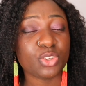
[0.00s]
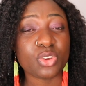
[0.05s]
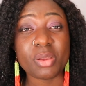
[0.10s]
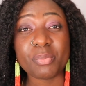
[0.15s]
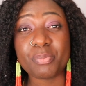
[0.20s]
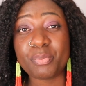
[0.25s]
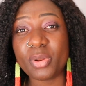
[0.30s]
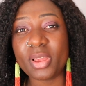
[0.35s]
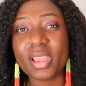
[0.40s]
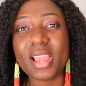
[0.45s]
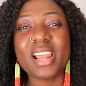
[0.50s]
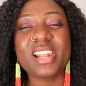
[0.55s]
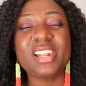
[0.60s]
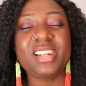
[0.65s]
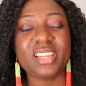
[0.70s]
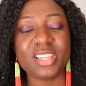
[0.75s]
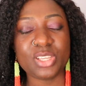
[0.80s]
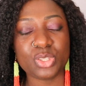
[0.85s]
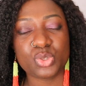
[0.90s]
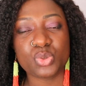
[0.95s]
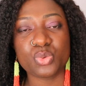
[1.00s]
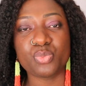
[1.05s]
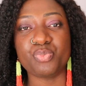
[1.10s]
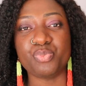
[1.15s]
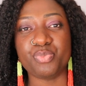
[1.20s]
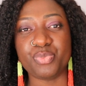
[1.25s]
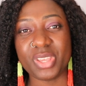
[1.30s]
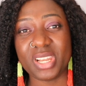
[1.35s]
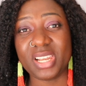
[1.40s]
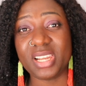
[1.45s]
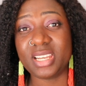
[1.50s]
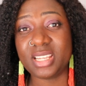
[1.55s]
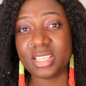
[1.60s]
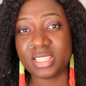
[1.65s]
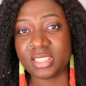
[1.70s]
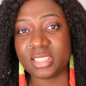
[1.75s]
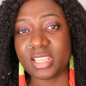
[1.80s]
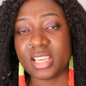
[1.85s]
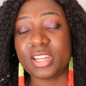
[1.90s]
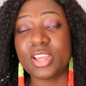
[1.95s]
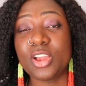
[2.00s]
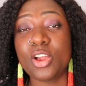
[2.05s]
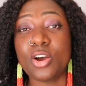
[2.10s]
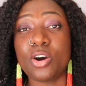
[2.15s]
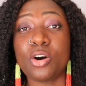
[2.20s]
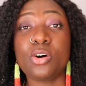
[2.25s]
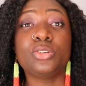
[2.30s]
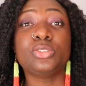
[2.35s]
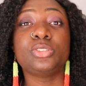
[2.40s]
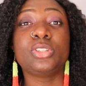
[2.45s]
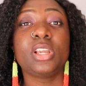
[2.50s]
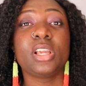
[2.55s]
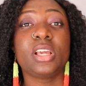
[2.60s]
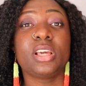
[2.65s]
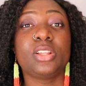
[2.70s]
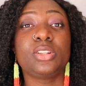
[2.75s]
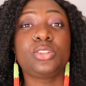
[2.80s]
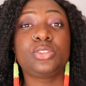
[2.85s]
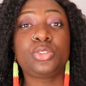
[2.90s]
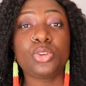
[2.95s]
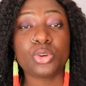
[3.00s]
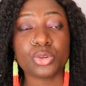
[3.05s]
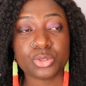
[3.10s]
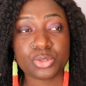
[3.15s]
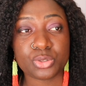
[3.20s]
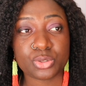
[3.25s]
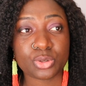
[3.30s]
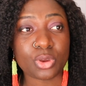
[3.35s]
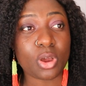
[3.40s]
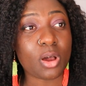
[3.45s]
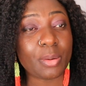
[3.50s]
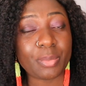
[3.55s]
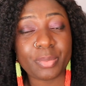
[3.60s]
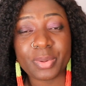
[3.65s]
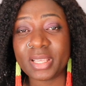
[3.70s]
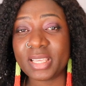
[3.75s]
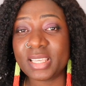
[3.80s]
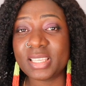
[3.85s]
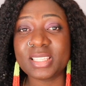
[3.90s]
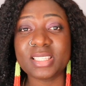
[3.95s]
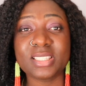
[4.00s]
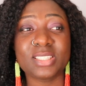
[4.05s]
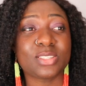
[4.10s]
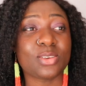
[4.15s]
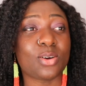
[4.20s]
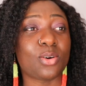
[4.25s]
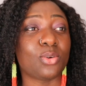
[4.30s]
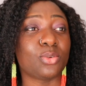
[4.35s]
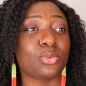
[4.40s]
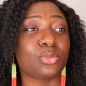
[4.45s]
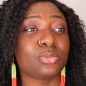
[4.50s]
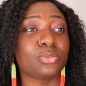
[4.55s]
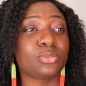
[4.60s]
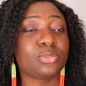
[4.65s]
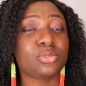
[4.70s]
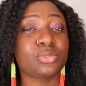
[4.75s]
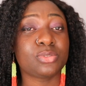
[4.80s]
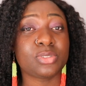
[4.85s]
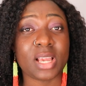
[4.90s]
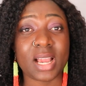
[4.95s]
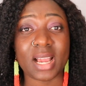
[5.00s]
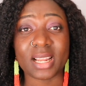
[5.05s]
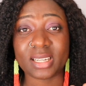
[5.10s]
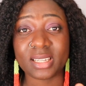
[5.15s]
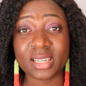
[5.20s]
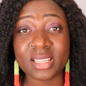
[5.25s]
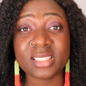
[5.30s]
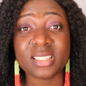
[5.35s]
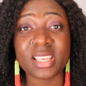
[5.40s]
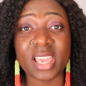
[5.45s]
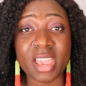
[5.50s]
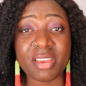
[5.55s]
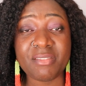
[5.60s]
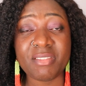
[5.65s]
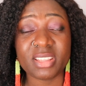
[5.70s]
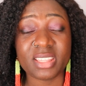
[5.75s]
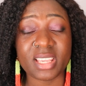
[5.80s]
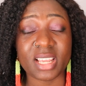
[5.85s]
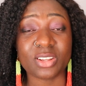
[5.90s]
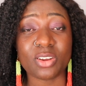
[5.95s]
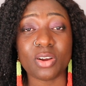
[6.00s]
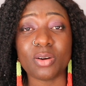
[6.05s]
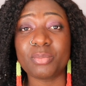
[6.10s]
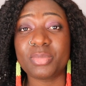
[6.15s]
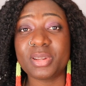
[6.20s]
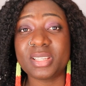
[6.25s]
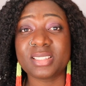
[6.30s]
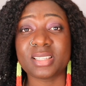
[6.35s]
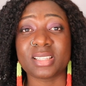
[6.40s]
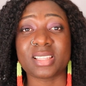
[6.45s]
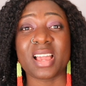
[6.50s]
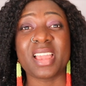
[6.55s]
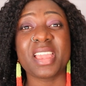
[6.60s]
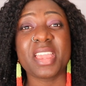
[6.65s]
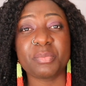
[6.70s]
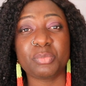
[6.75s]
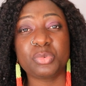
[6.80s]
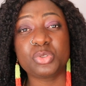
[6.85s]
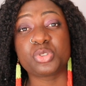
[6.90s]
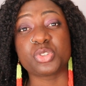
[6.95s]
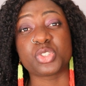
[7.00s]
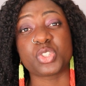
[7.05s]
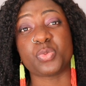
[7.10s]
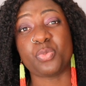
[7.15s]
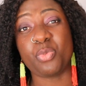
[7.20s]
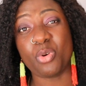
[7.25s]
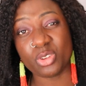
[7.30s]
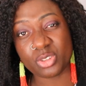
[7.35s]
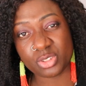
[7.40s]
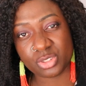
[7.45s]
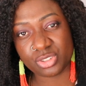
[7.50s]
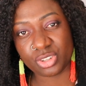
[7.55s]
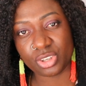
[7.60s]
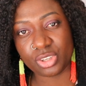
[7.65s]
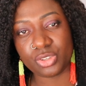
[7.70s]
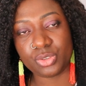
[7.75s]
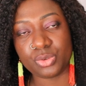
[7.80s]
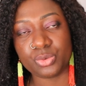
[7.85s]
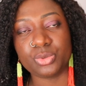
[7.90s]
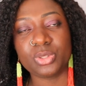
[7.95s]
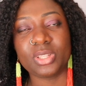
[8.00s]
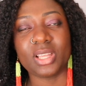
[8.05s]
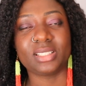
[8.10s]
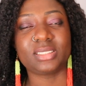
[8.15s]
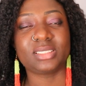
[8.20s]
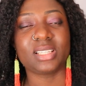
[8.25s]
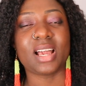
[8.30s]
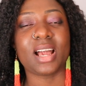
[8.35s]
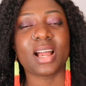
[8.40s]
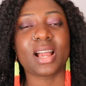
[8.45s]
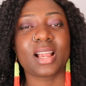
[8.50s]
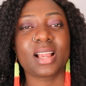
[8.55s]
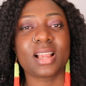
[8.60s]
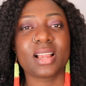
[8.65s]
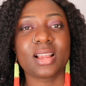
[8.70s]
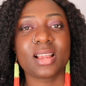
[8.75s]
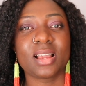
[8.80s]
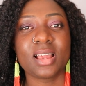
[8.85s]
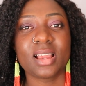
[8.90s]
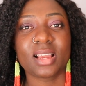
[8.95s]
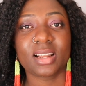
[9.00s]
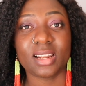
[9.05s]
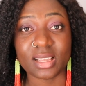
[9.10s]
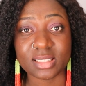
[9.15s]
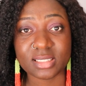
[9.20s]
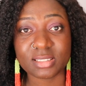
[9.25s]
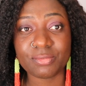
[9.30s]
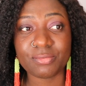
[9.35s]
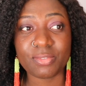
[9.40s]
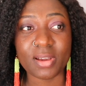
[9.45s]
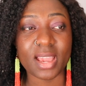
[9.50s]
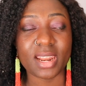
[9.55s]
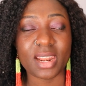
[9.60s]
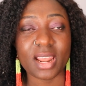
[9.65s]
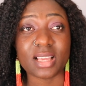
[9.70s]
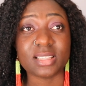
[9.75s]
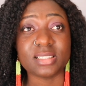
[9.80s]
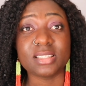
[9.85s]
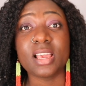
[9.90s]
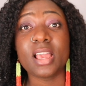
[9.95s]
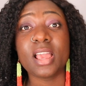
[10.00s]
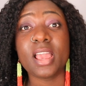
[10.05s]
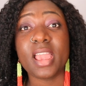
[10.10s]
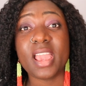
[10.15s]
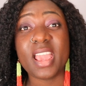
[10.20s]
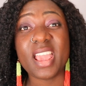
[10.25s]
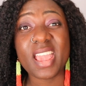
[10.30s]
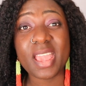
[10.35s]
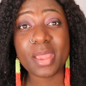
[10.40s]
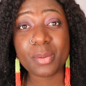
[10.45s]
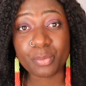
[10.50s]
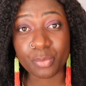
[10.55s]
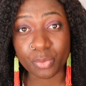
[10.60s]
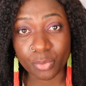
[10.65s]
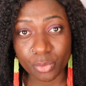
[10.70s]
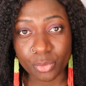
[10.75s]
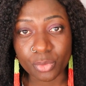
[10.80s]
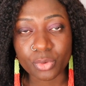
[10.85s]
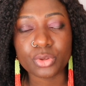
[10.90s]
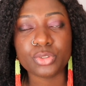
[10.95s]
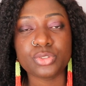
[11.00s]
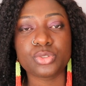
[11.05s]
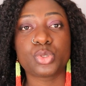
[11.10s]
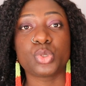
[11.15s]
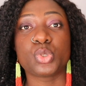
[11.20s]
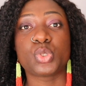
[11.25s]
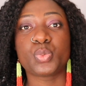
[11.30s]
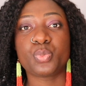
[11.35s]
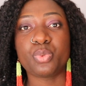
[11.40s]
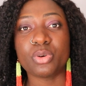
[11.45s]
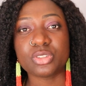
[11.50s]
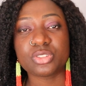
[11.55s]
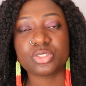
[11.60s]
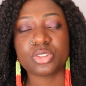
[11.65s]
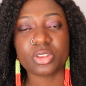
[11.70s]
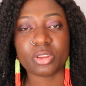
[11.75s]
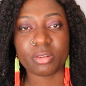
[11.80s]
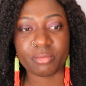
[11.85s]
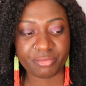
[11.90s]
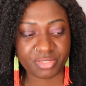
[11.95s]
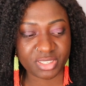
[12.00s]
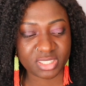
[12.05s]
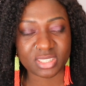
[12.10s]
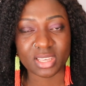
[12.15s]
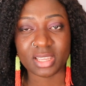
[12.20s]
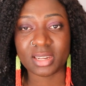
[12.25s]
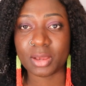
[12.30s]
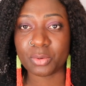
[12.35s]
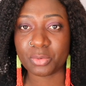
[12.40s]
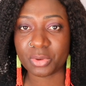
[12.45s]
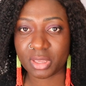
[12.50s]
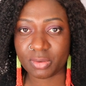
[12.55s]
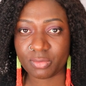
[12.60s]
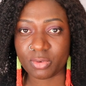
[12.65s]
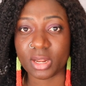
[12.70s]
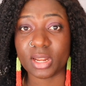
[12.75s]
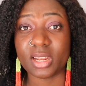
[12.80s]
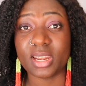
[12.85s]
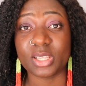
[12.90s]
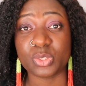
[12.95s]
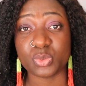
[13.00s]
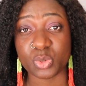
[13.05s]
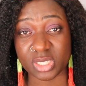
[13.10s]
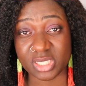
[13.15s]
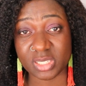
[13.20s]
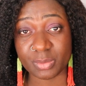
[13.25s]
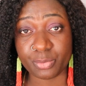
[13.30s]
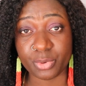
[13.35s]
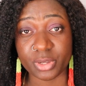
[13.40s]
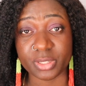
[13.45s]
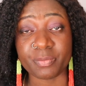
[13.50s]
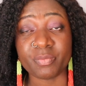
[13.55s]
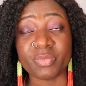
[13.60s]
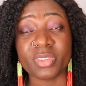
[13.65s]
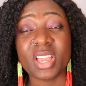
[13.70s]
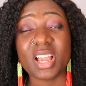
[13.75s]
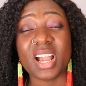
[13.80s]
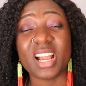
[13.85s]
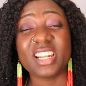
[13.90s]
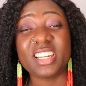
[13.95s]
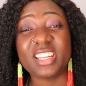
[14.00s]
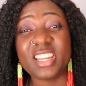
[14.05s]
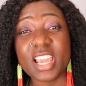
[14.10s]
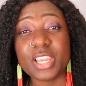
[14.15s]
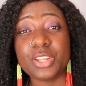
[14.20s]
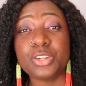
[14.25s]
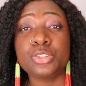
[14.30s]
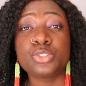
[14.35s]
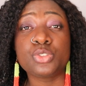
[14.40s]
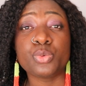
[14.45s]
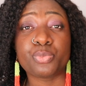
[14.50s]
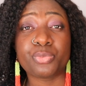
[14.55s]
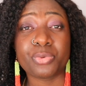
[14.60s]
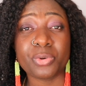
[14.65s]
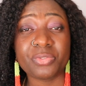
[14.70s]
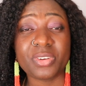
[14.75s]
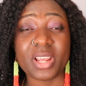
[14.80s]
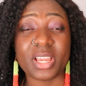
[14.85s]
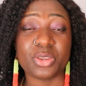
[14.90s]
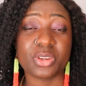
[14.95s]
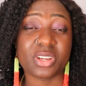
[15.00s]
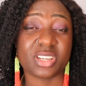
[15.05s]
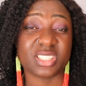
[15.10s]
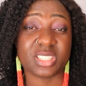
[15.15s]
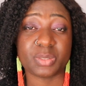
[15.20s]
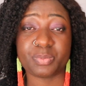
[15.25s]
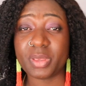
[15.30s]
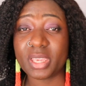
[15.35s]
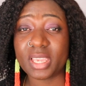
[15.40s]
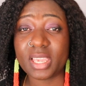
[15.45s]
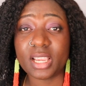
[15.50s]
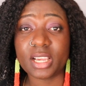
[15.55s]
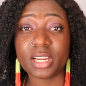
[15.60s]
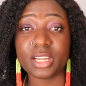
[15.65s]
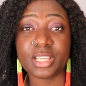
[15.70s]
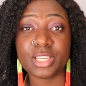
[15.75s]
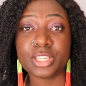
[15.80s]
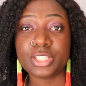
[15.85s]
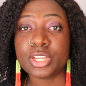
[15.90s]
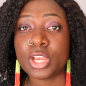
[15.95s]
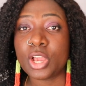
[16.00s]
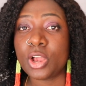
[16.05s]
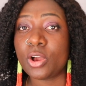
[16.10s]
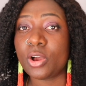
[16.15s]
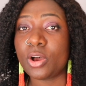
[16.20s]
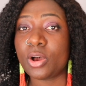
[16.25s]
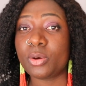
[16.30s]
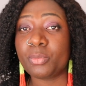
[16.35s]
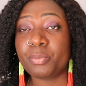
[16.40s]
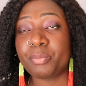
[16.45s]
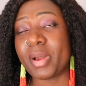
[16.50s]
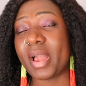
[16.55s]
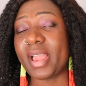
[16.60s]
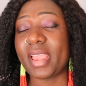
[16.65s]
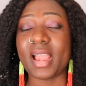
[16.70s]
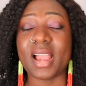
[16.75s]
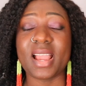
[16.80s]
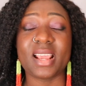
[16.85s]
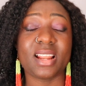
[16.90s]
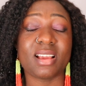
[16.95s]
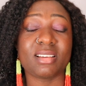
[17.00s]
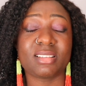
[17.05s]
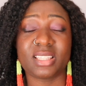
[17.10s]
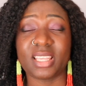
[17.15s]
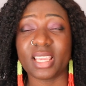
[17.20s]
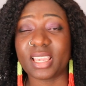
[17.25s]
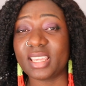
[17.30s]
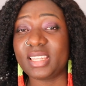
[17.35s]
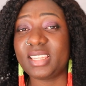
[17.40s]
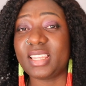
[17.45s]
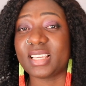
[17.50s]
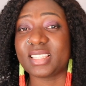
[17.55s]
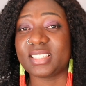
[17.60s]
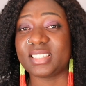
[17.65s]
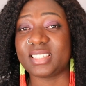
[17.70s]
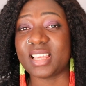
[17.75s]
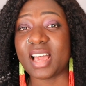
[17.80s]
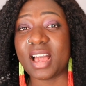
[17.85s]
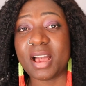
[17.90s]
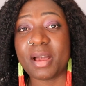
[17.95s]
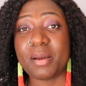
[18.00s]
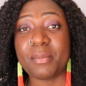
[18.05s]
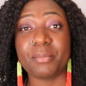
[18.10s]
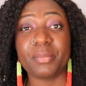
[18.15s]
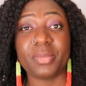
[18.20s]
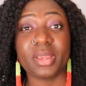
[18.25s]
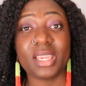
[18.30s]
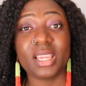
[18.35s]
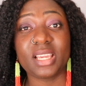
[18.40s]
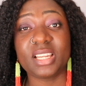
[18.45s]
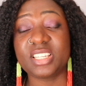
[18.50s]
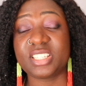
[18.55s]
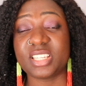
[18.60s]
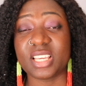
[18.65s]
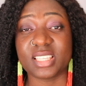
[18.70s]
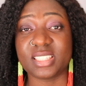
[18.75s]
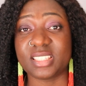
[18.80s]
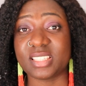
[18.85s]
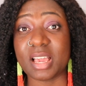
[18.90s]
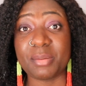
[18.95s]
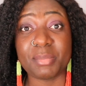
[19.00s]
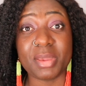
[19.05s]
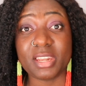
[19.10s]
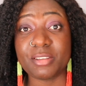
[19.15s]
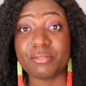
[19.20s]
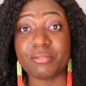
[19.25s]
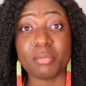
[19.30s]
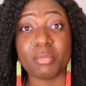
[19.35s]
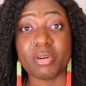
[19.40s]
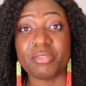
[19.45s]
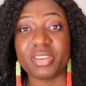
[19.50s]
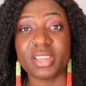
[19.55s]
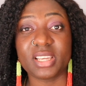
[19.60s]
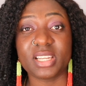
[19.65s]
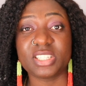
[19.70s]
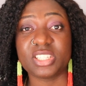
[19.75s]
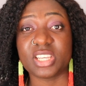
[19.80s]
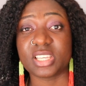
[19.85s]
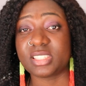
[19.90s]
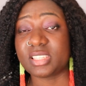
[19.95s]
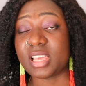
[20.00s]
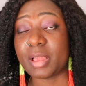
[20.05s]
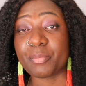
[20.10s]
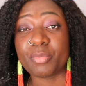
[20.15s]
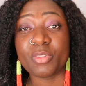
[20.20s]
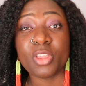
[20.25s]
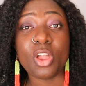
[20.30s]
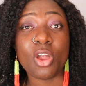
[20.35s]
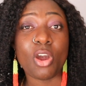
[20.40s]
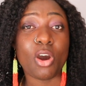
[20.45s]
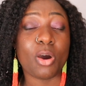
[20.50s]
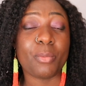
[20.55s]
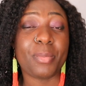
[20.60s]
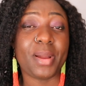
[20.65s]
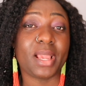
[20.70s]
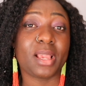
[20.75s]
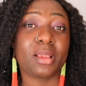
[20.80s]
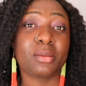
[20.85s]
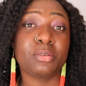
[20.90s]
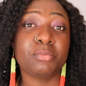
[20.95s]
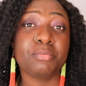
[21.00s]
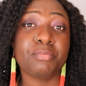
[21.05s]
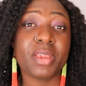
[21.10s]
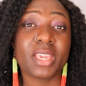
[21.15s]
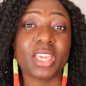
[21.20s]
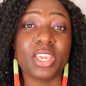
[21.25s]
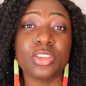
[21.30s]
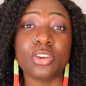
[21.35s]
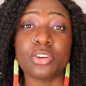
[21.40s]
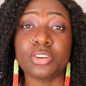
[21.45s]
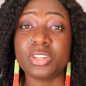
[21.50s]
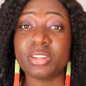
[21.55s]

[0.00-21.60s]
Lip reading: Your employer needs to be listed on those companies, or at least A-rated companies that are able to sponsor you, that are classified as able to sponsor your visa. That will give you another 20 points. And then you need to prove that you can speak English by either taking the exam, English exam, any form of English exam, or by making your